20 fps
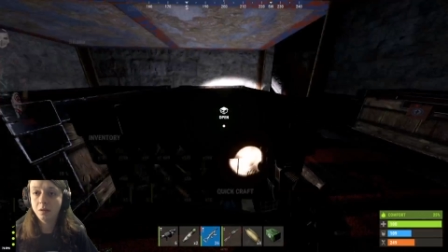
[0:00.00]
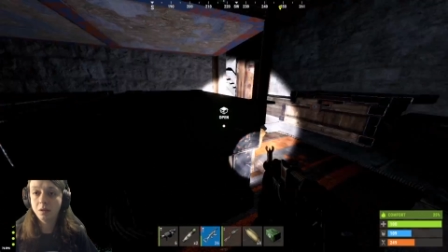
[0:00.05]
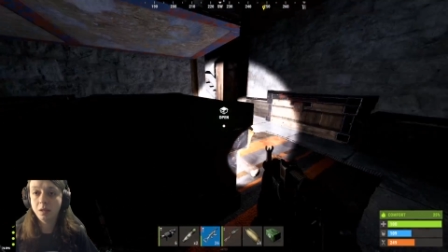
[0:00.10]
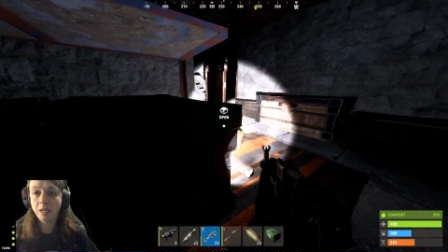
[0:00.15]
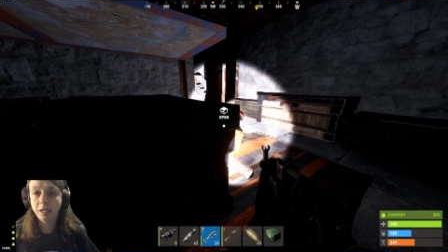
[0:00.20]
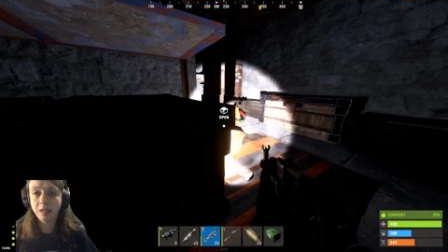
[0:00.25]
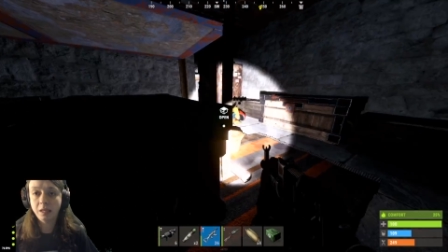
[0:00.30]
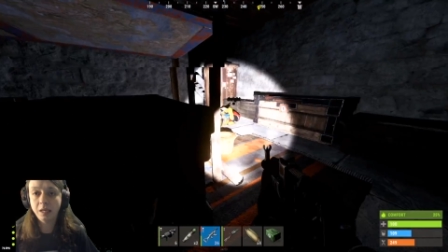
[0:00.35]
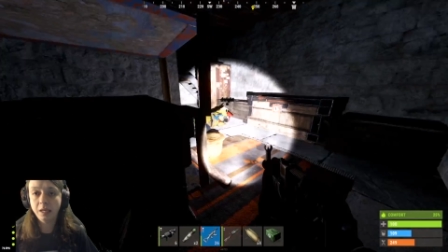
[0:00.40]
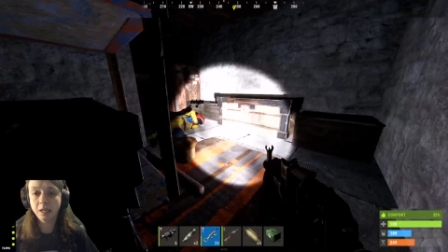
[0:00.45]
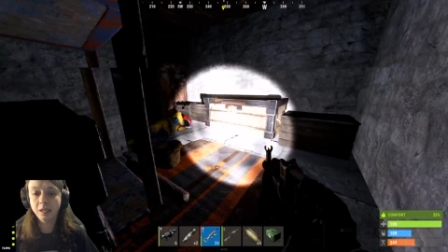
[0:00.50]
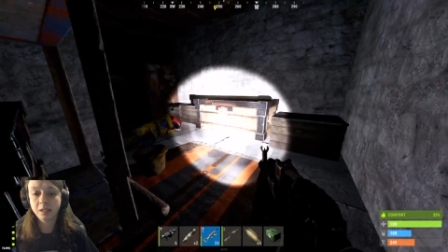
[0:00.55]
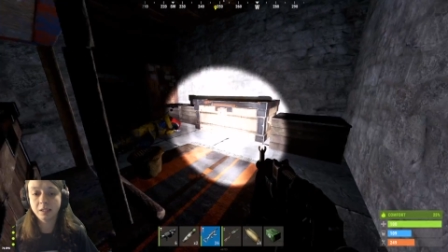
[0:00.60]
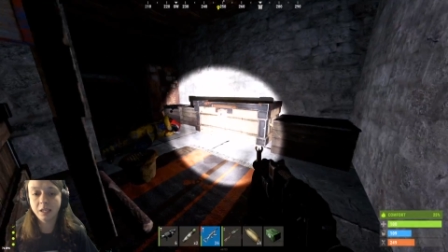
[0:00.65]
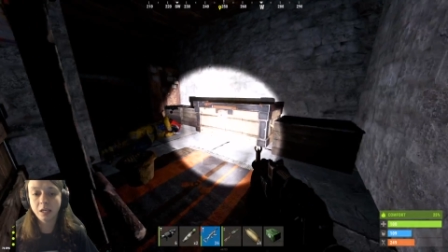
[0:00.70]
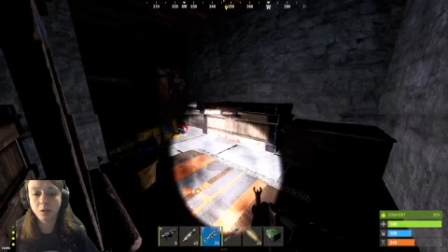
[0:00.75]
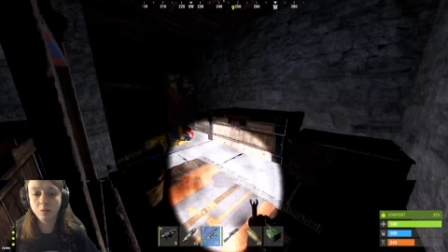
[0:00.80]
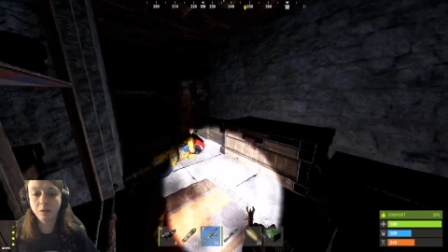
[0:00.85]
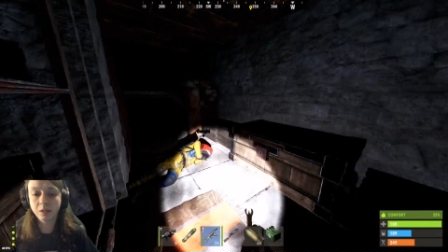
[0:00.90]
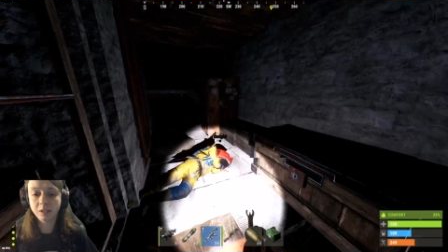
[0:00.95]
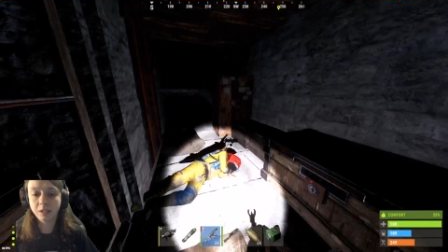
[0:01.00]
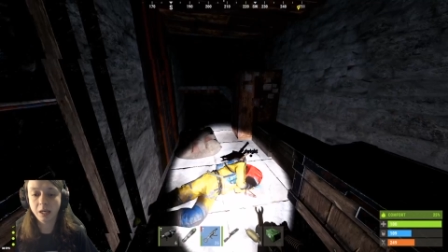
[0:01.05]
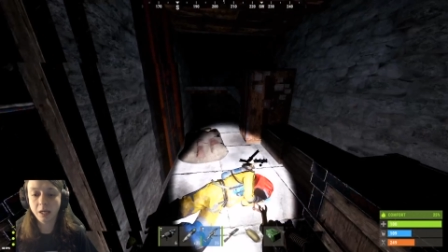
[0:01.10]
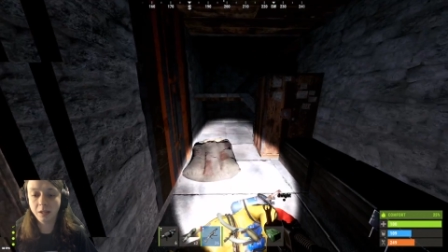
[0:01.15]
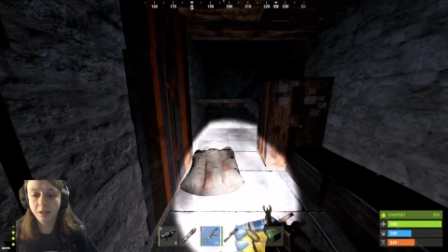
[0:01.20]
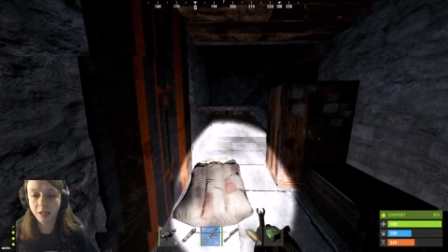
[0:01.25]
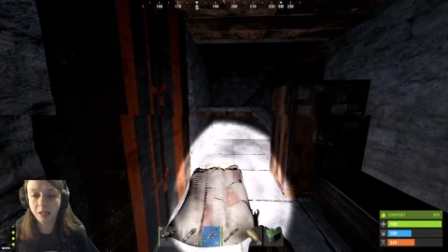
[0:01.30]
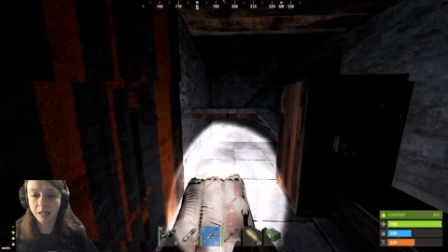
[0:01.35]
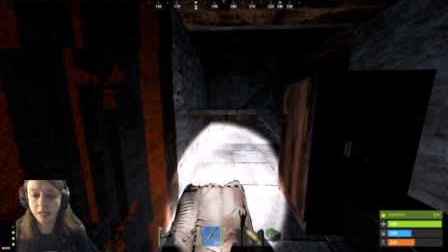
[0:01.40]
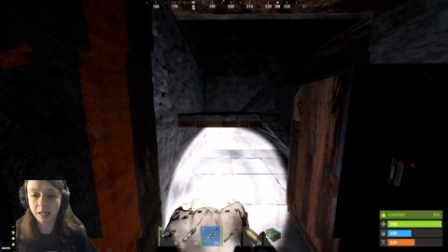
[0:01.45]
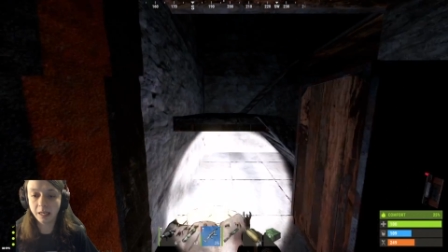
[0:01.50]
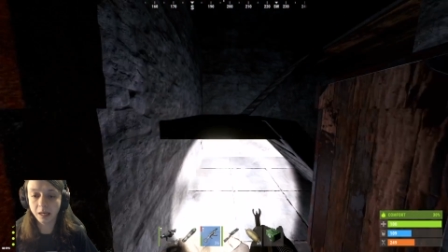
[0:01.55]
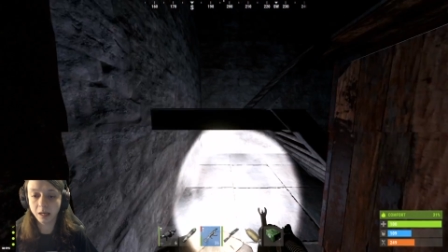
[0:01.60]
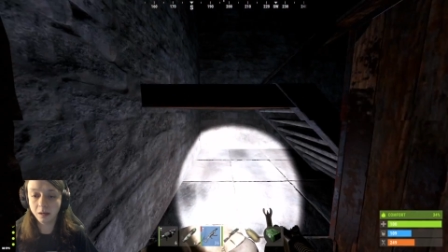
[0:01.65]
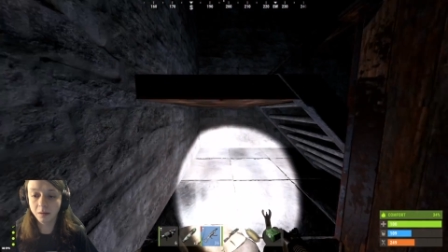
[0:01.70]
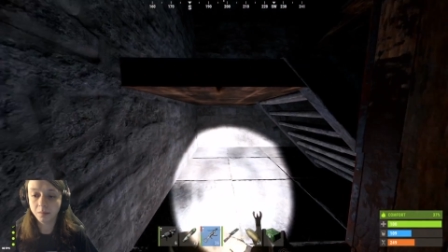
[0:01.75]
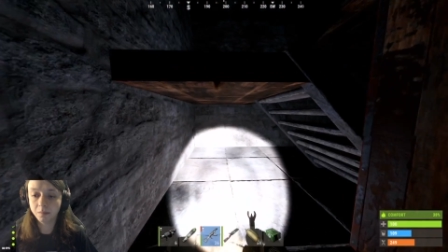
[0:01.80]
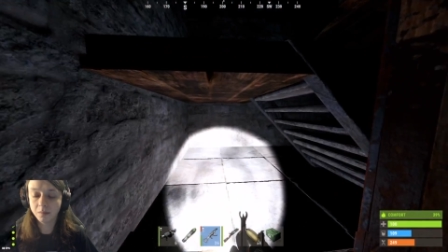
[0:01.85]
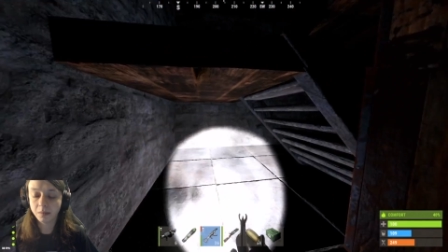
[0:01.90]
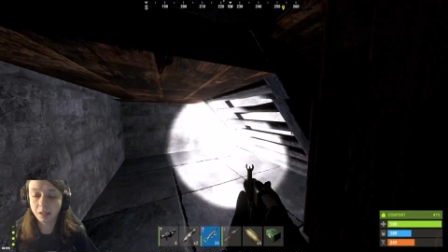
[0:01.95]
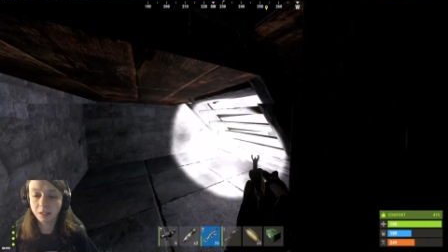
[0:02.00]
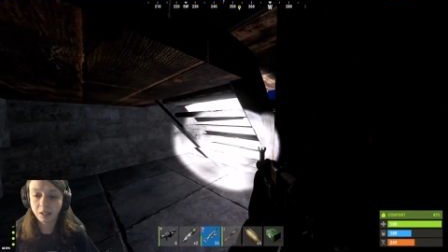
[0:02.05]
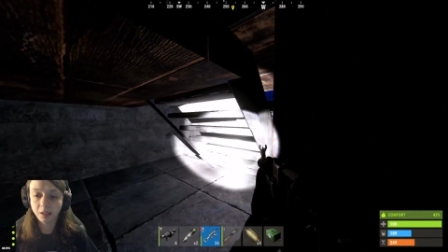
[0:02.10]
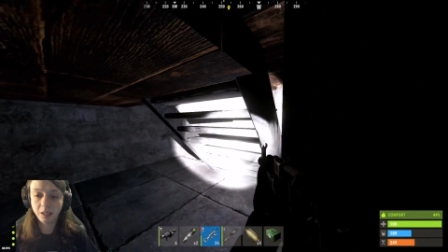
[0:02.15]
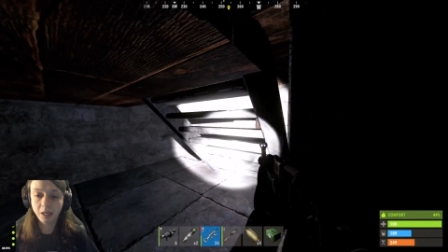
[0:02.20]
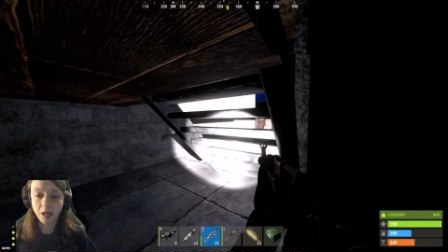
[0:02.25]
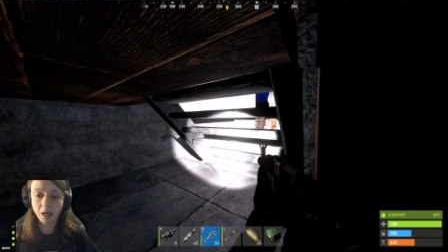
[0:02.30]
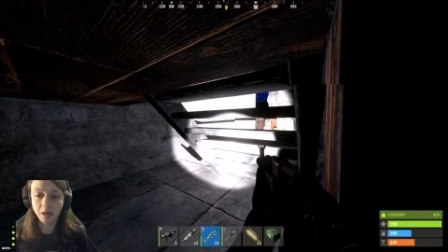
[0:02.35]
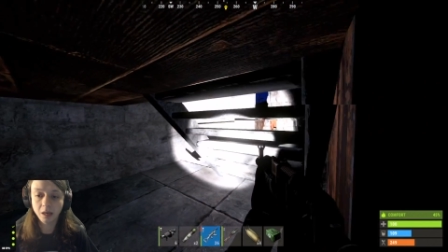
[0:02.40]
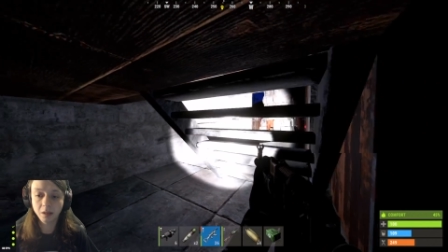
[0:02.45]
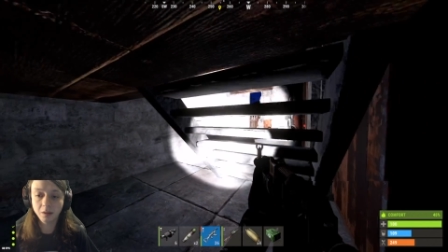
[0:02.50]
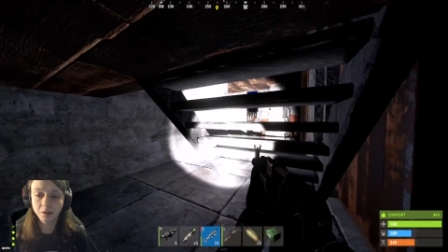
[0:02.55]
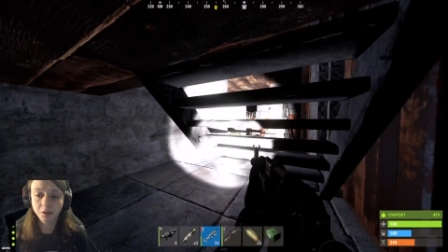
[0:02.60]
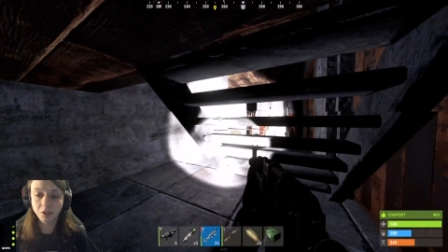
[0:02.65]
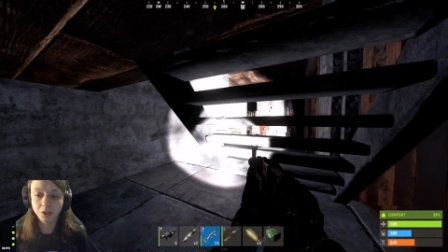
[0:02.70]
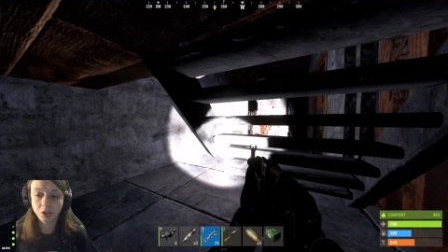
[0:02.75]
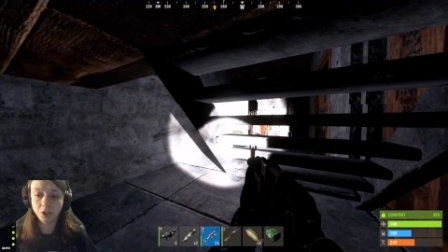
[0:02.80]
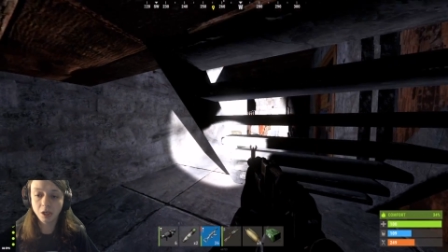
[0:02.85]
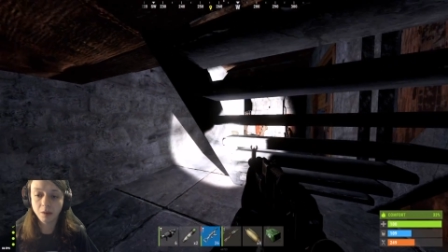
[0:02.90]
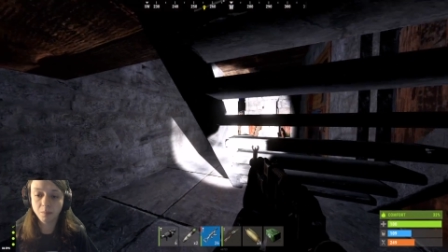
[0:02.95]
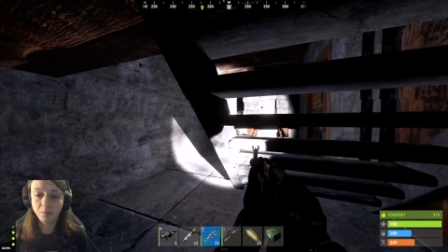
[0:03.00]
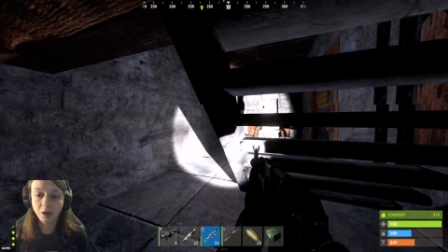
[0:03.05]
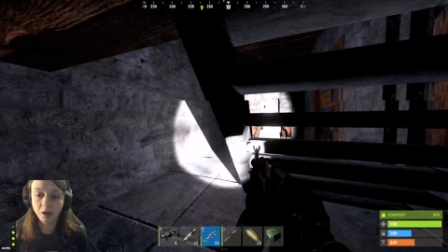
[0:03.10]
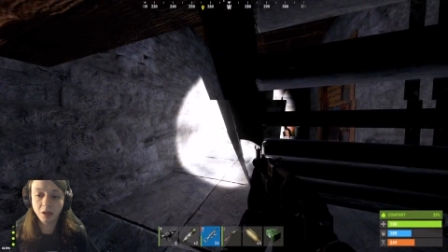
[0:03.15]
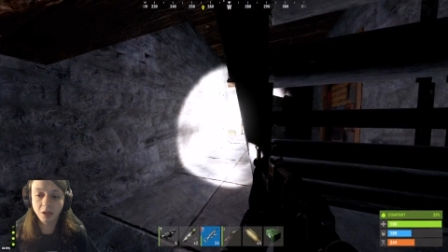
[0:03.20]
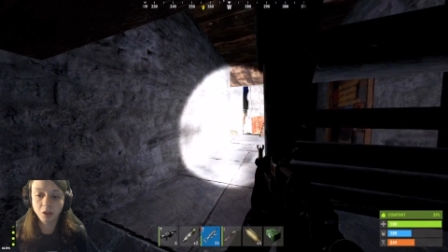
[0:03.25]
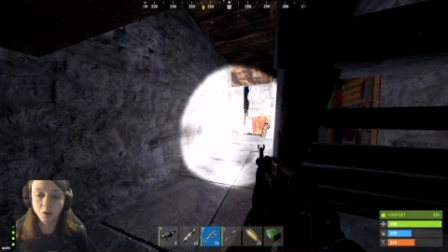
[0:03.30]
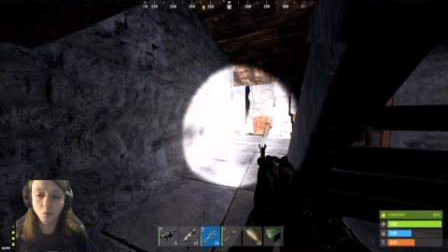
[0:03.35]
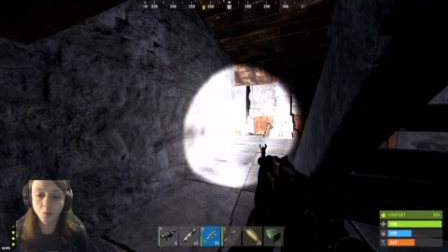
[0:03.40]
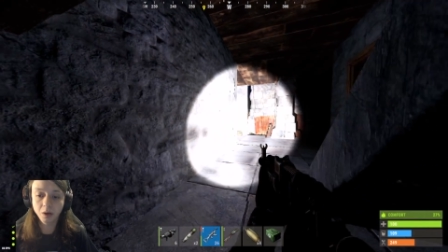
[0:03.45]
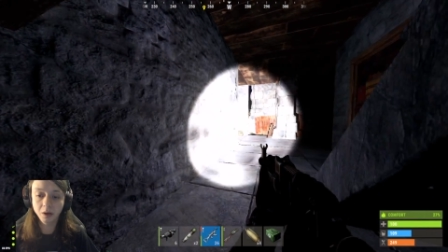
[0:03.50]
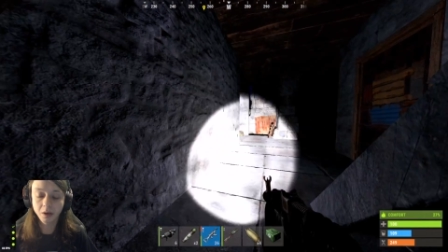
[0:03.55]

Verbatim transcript: Like, the uh, southwest side, they could get in. That's how they got in. There's a oh, jump part wow. near the